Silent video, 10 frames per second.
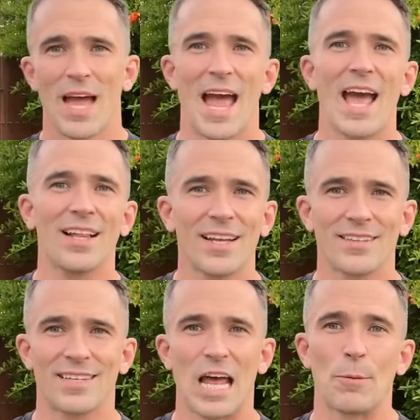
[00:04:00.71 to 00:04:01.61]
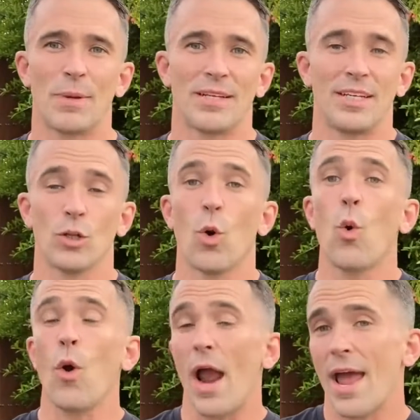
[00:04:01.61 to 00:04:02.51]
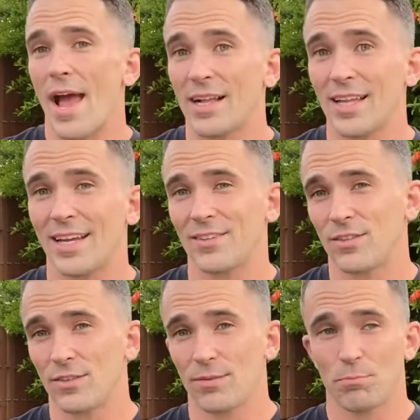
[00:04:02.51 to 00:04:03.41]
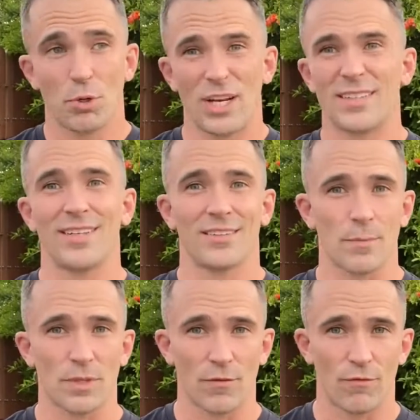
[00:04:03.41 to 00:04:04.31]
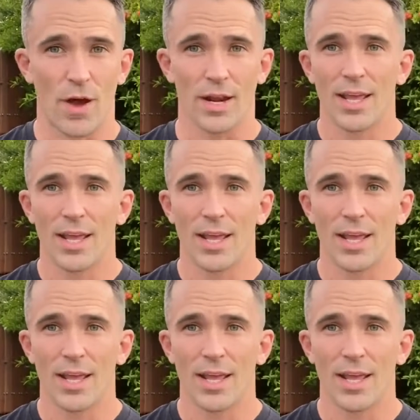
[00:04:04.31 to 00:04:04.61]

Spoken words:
I act like it's not a big deal, or I act like it's predicting something fun.